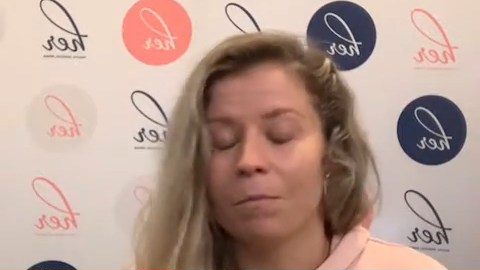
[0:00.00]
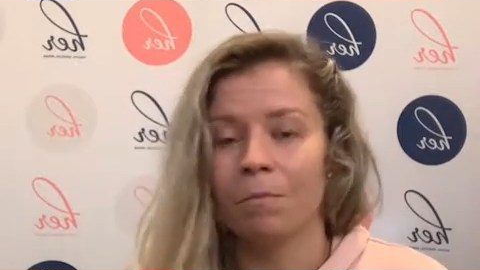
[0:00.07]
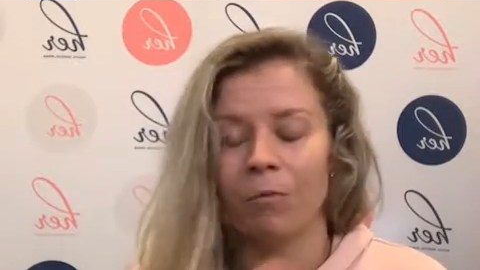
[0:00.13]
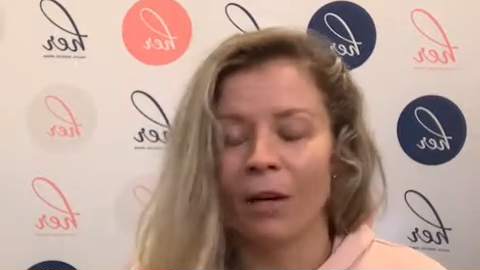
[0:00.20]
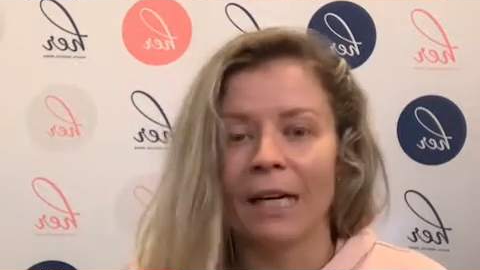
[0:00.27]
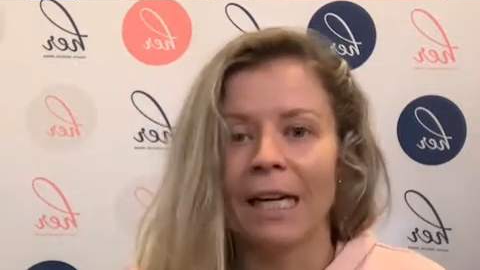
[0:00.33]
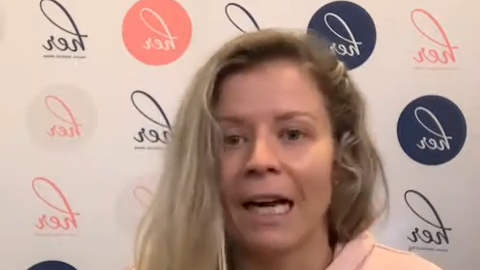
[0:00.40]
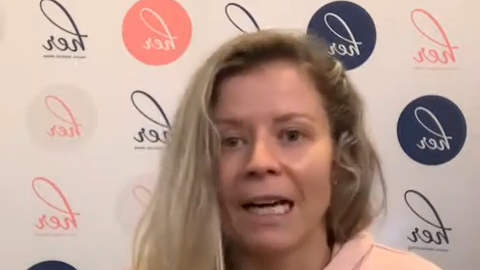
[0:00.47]

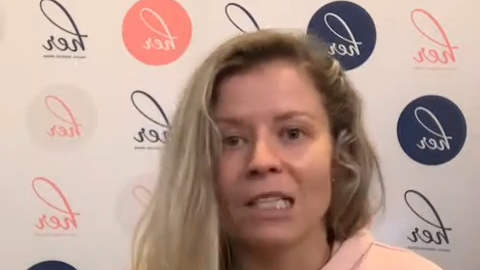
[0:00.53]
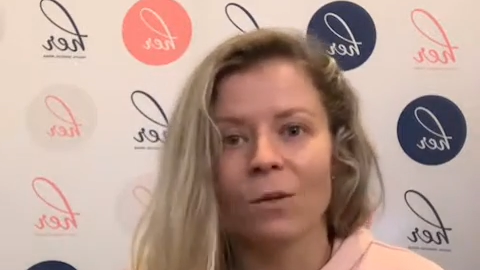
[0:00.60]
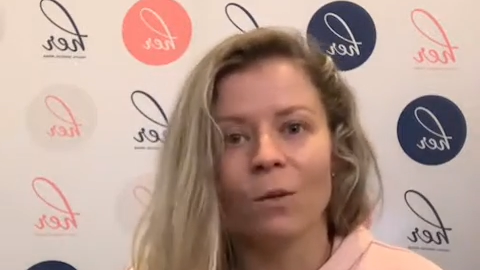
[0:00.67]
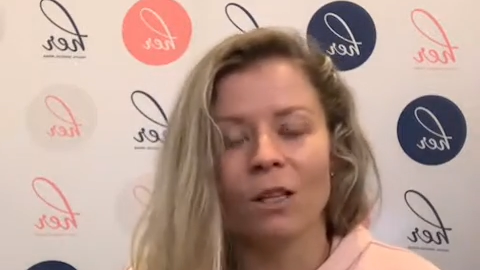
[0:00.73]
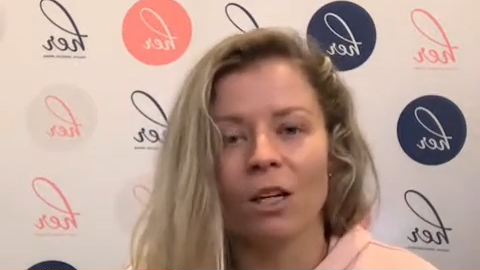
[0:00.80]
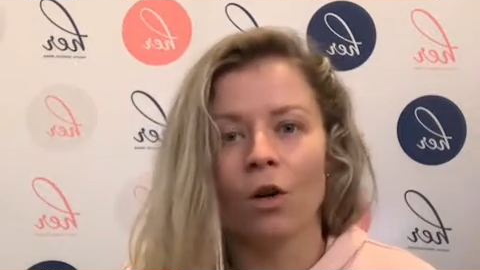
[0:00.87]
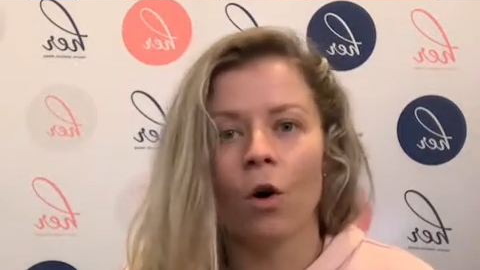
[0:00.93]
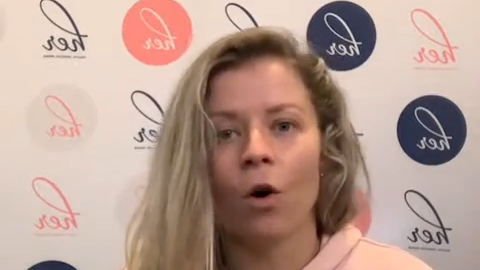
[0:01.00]
reconnecting
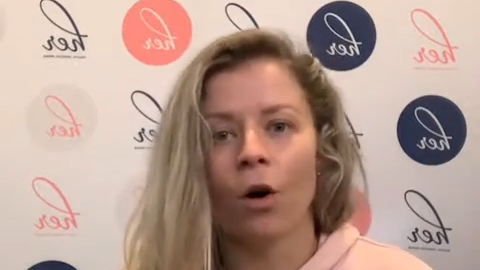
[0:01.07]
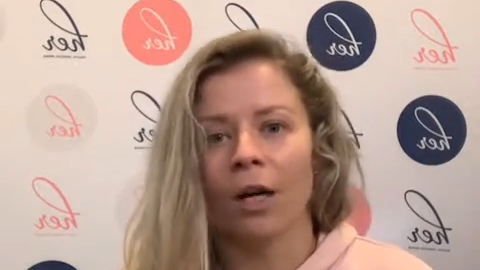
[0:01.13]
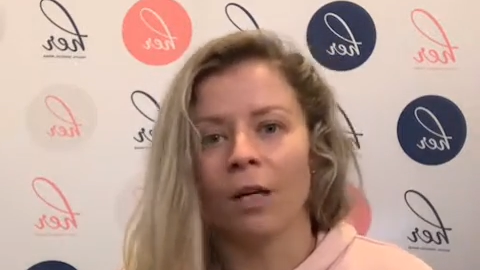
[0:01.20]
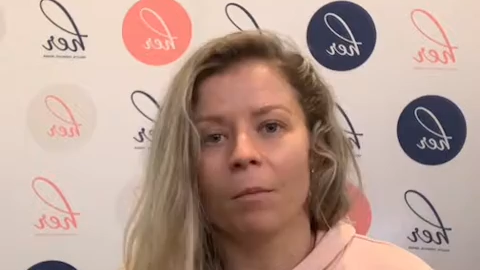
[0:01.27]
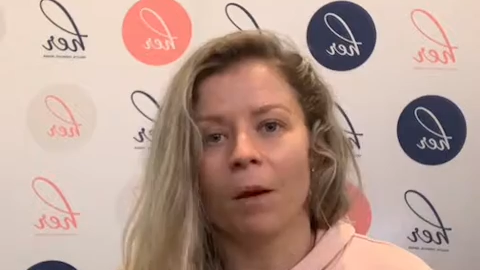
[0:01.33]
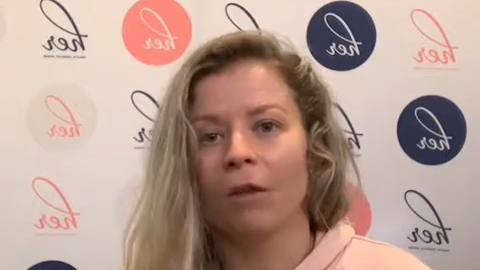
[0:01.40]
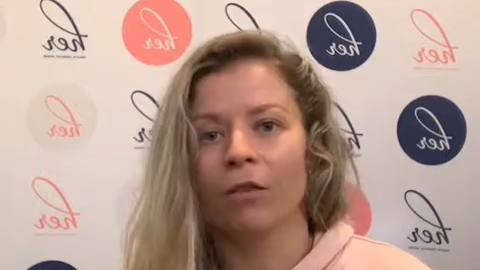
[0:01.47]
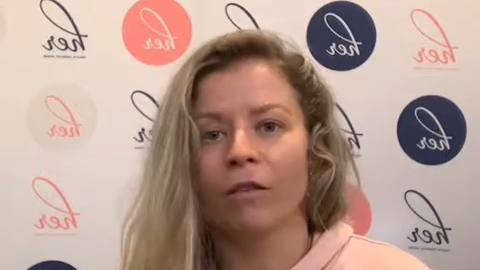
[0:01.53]
with your core and
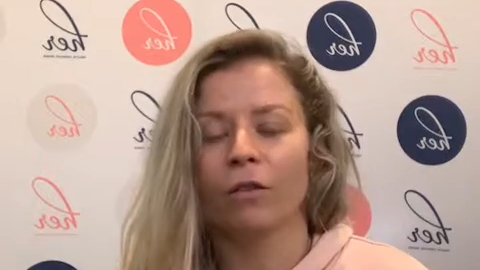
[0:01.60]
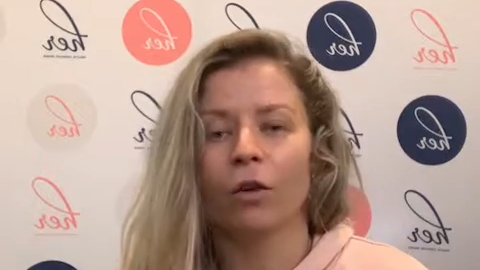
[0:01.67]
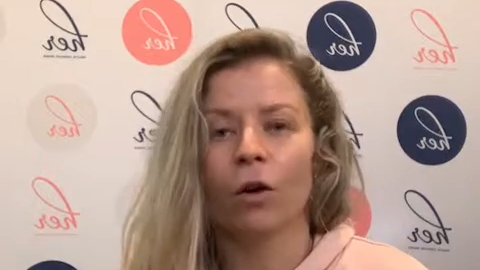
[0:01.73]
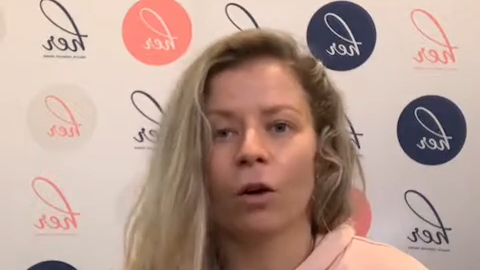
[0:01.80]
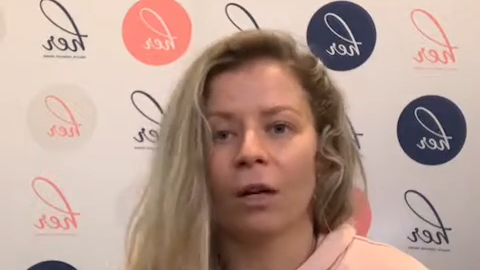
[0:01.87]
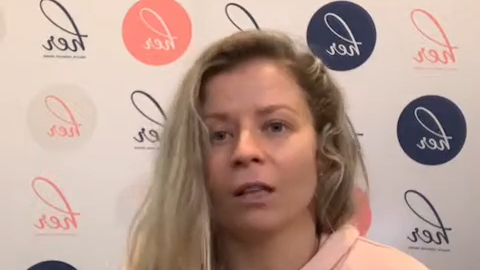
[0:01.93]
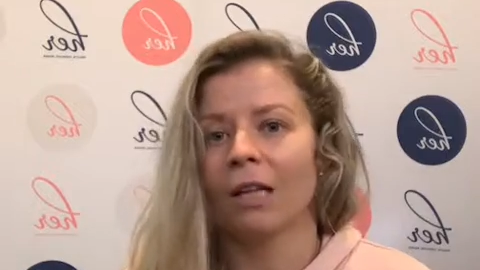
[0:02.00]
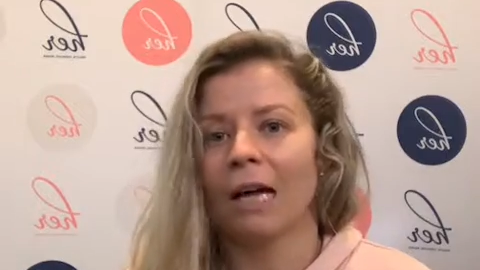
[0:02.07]
your pelvic
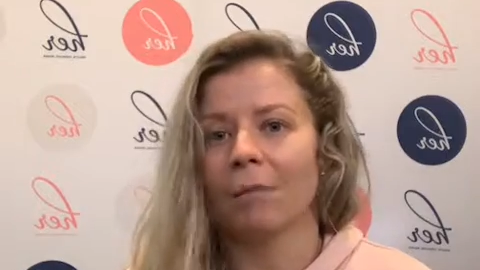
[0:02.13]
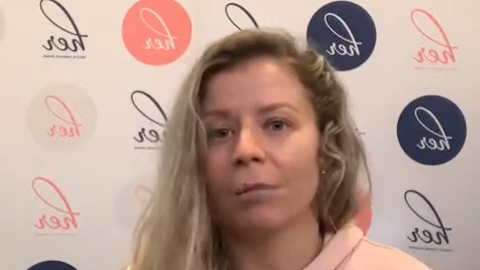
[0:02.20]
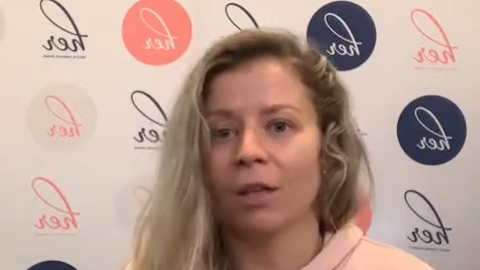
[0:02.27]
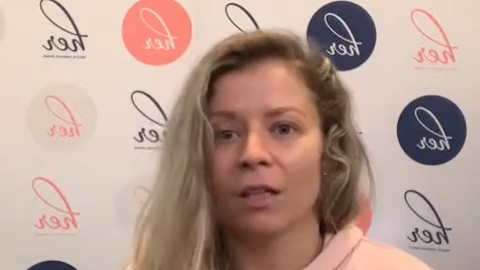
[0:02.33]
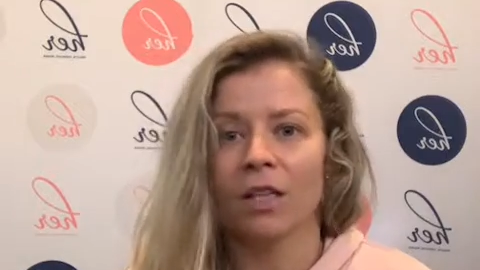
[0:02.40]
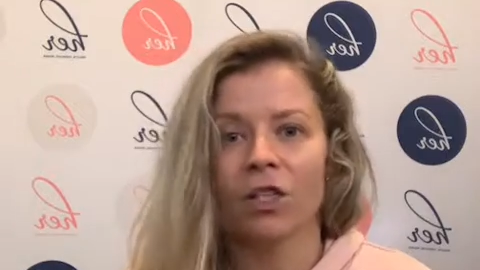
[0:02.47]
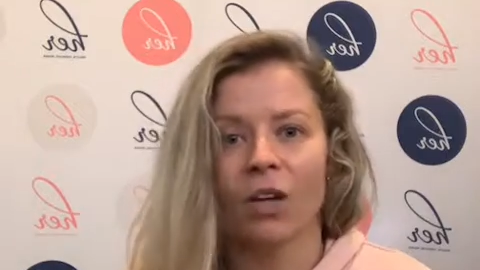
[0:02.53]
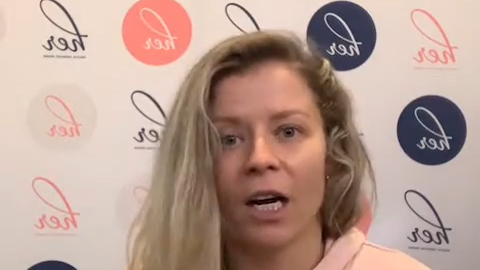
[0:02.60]
floor and like
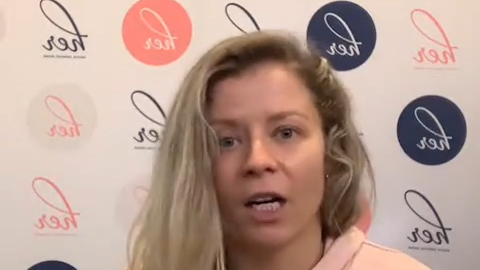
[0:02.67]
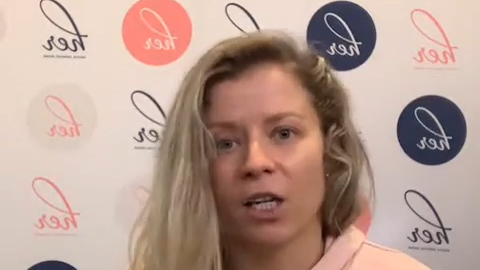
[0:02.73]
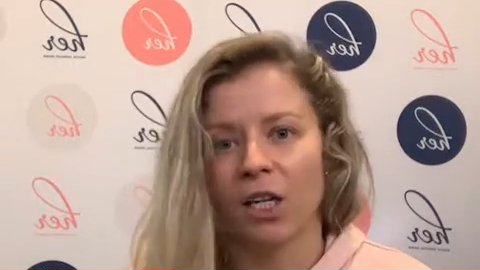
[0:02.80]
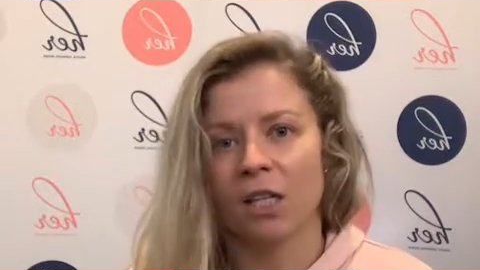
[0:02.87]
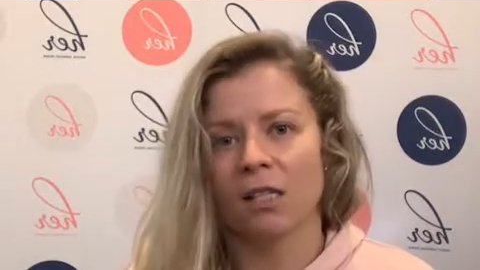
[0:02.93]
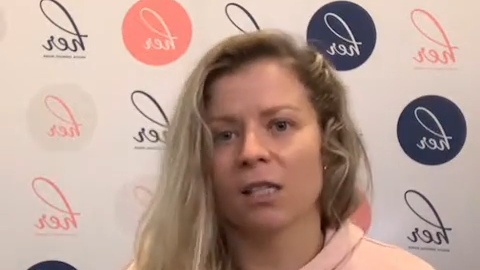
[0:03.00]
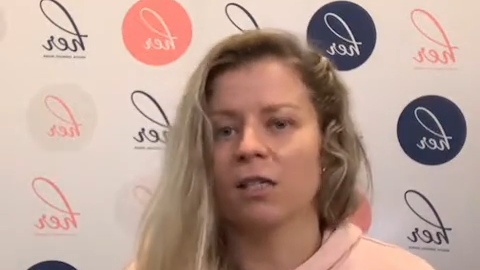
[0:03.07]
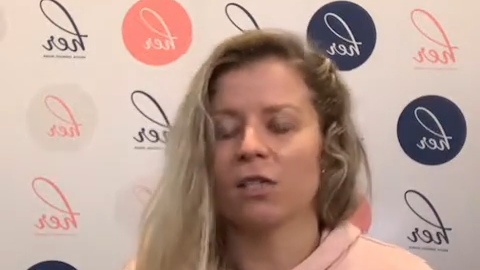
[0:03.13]
breathing
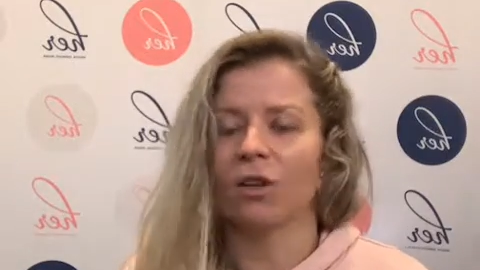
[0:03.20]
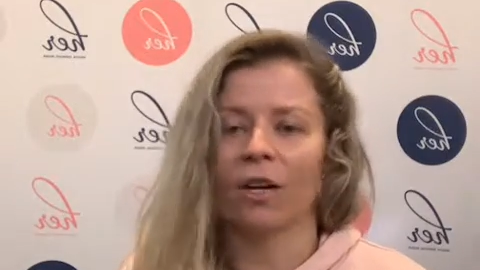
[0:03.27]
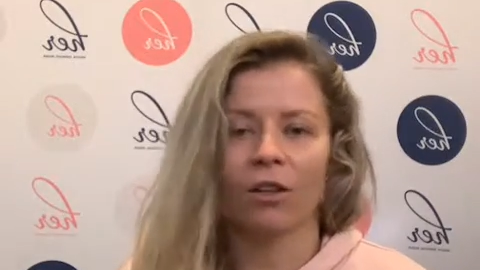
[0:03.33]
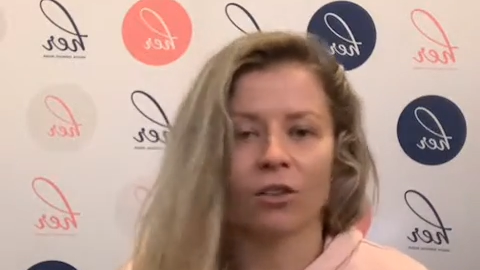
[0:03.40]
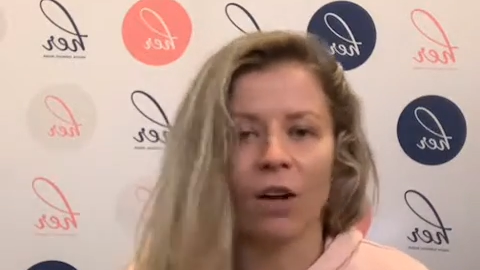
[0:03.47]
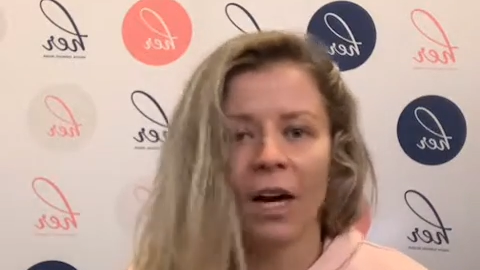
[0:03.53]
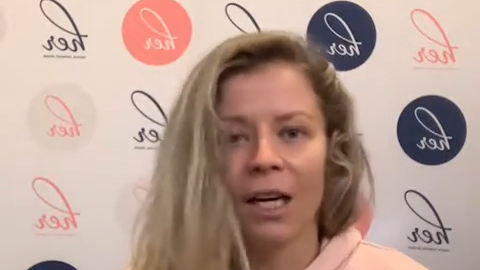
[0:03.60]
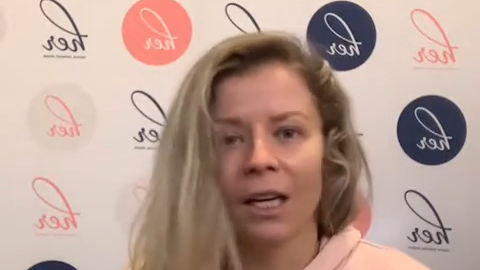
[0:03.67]
strategies and
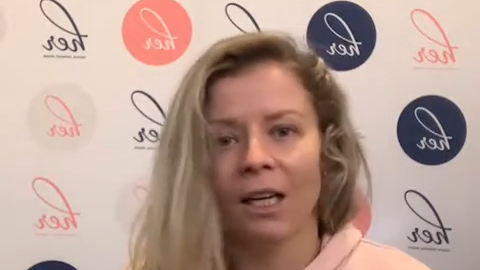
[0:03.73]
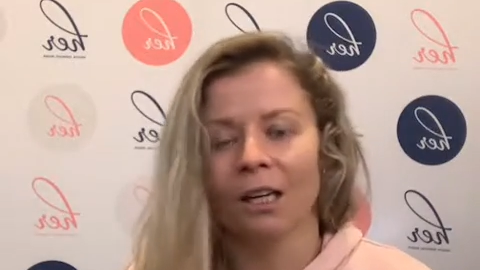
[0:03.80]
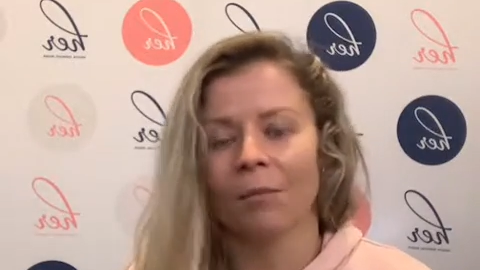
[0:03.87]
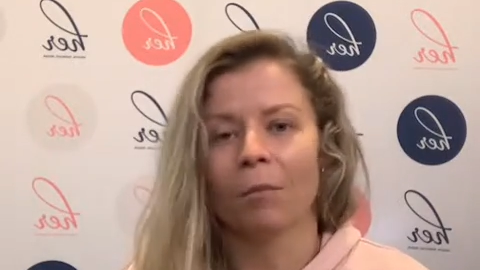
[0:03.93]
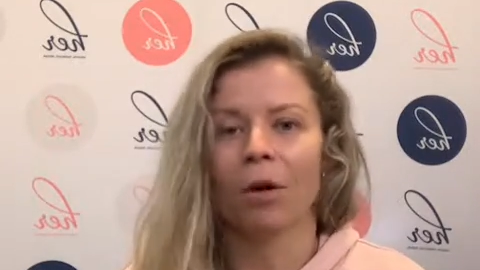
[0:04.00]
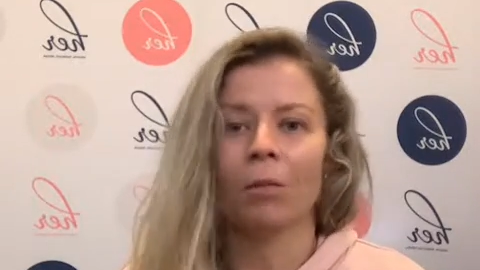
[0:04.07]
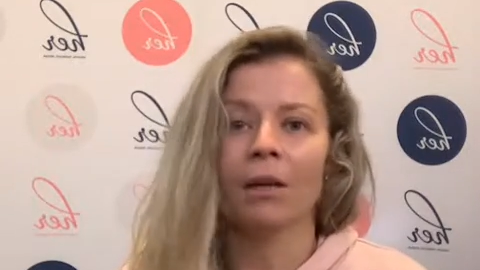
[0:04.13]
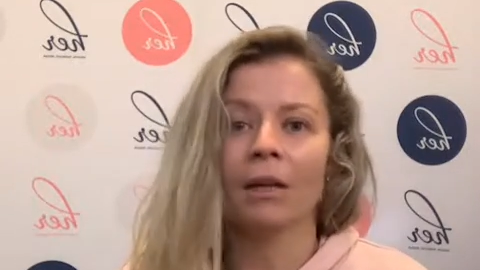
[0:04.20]
strength training and
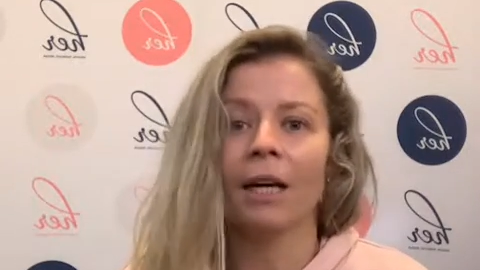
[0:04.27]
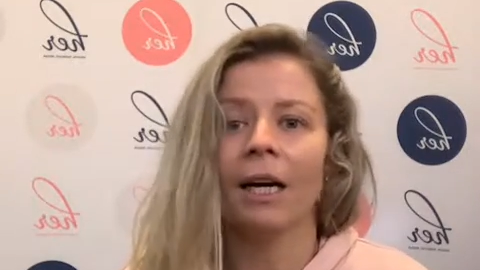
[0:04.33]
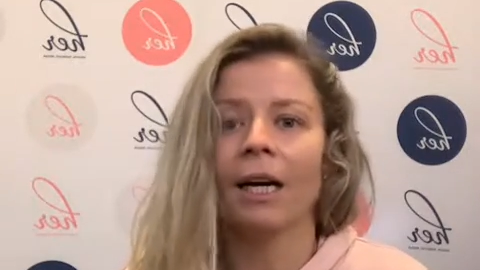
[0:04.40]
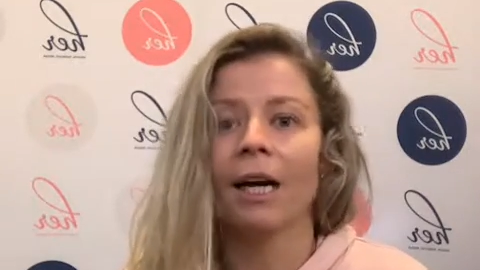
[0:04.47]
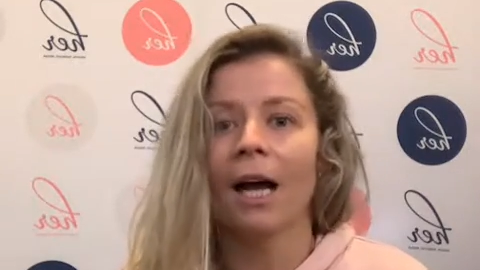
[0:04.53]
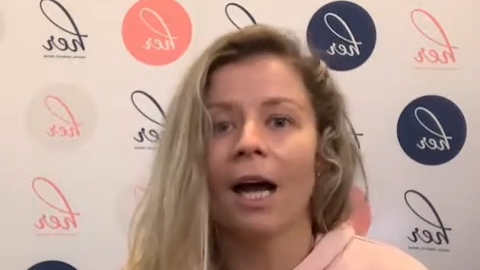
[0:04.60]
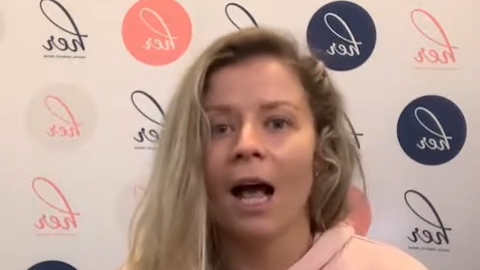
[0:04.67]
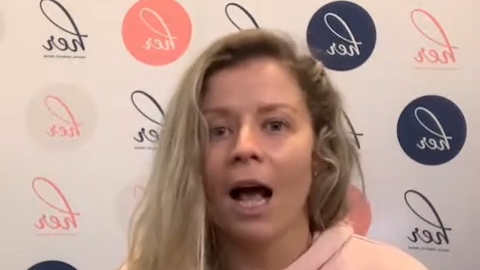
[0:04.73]
mobility.